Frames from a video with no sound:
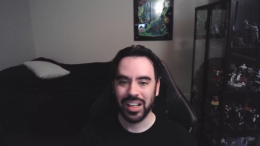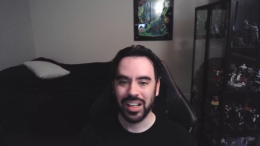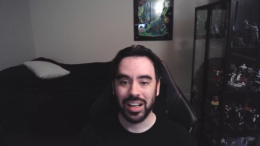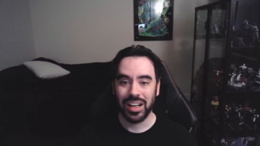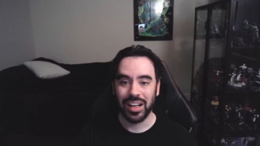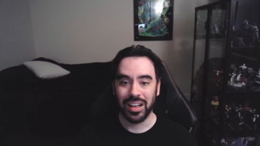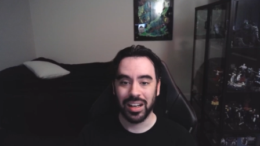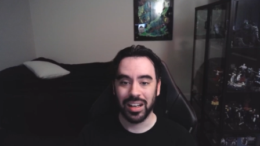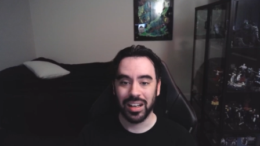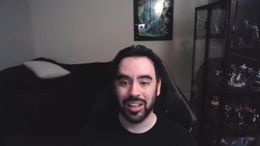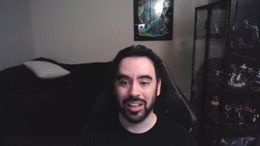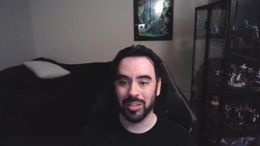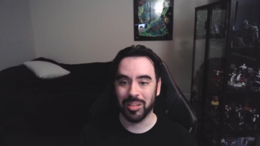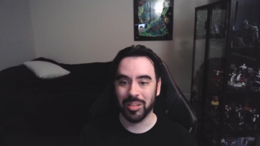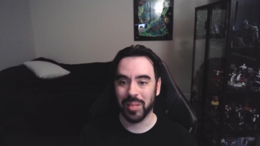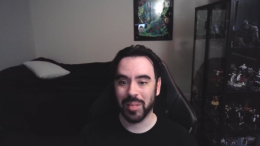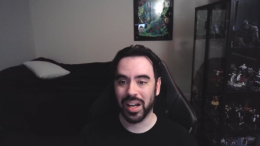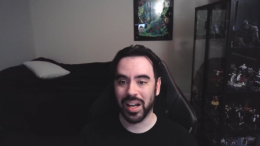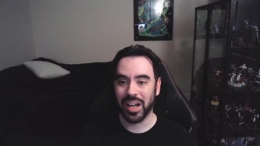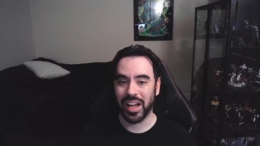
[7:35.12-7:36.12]

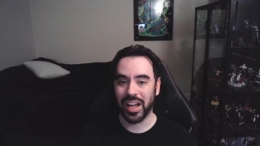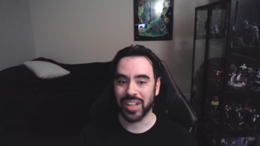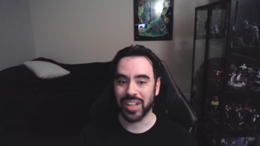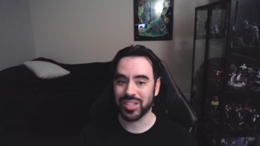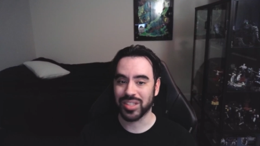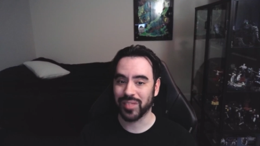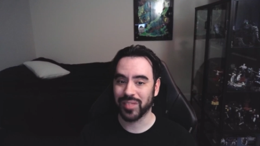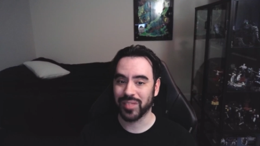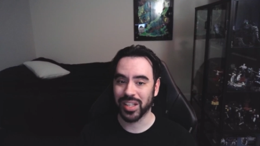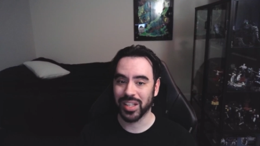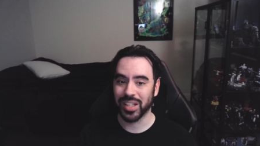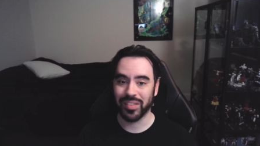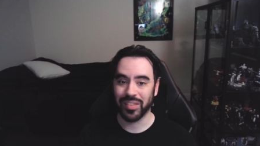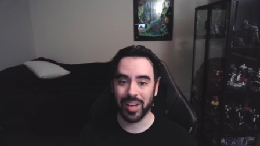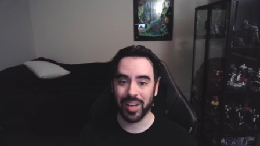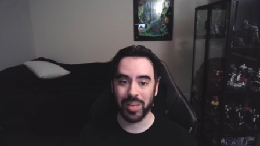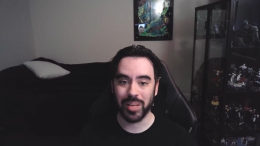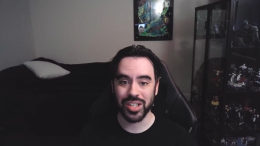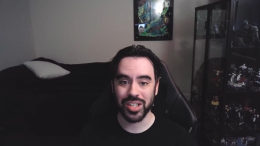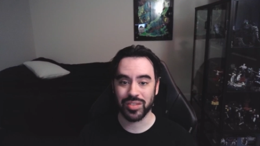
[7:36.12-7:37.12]
um, I actually found the
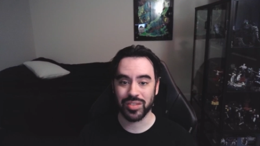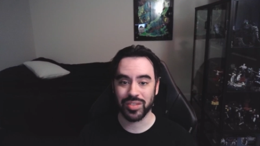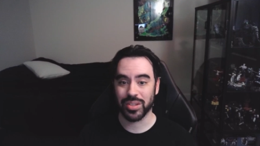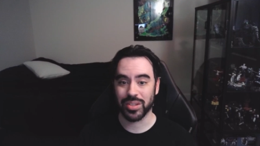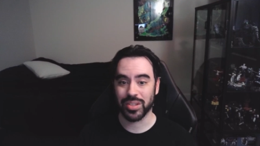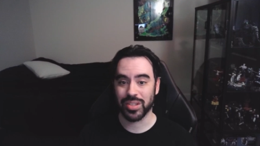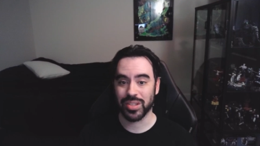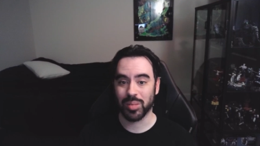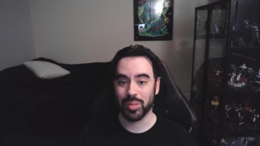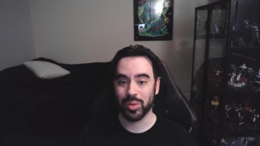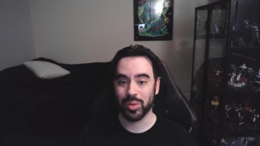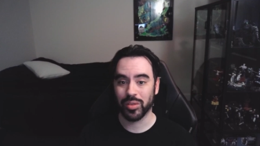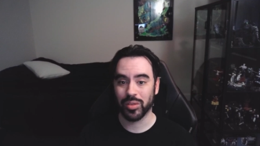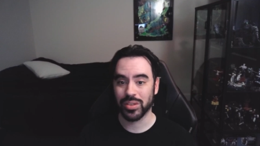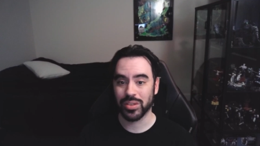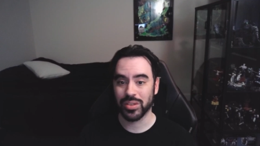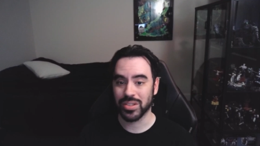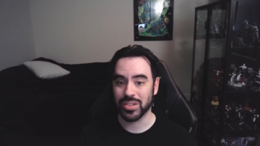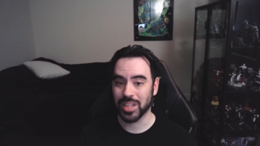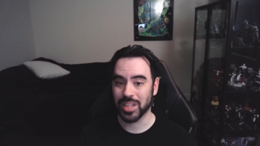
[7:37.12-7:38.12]
vibrations from the subwoofer
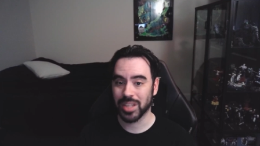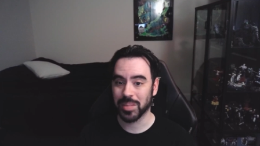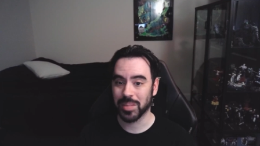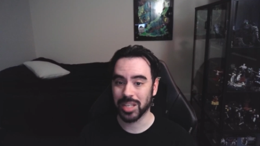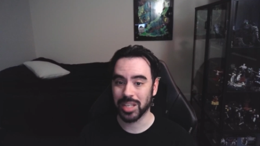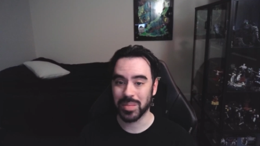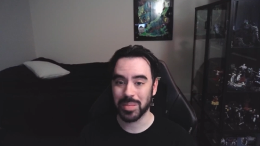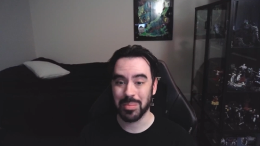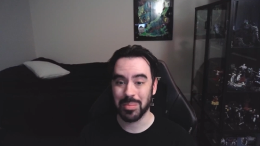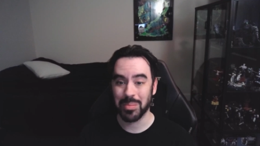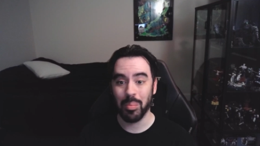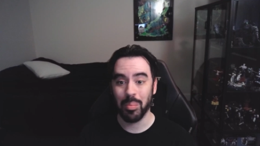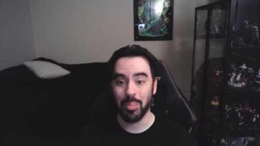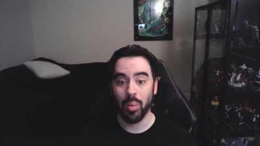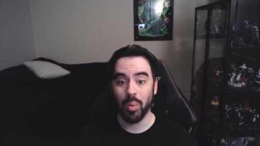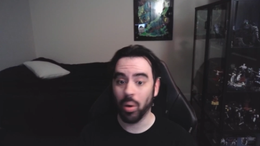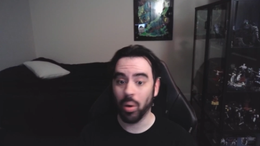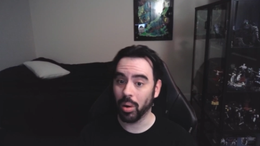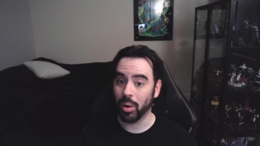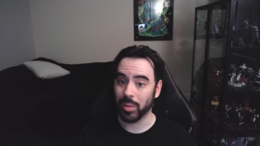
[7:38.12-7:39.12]
to sometimes be
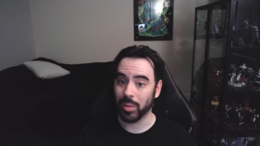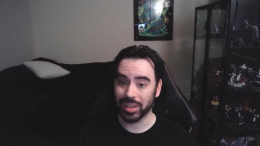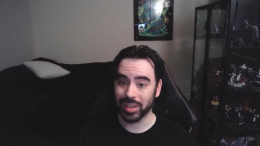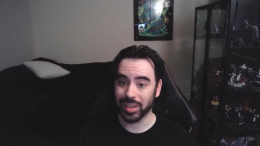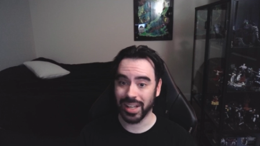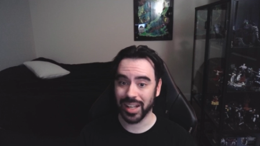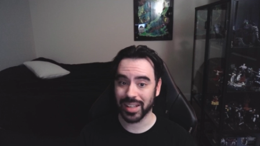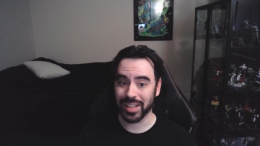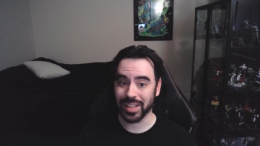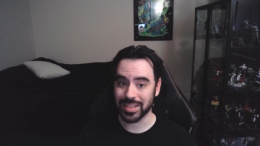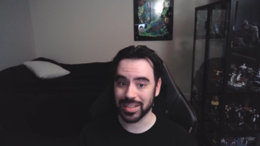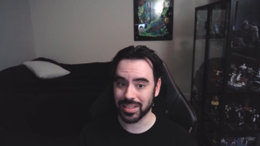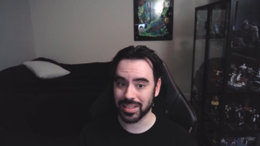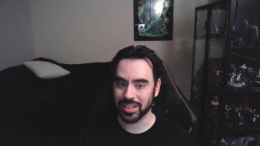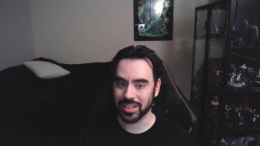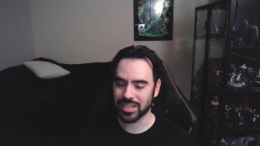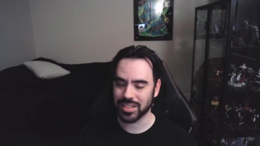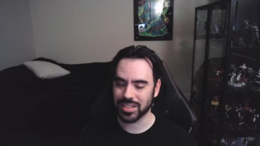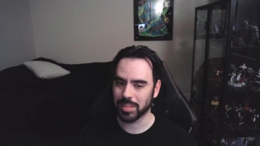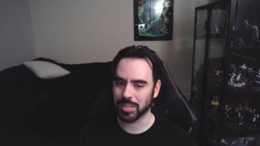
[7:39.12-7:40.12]
more relaxing than
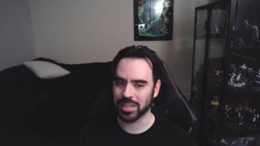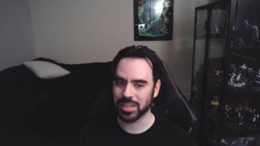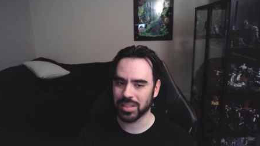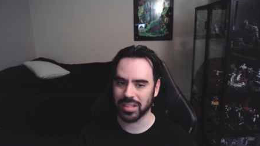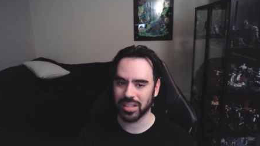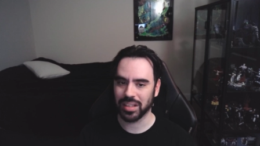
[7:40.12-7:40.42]
something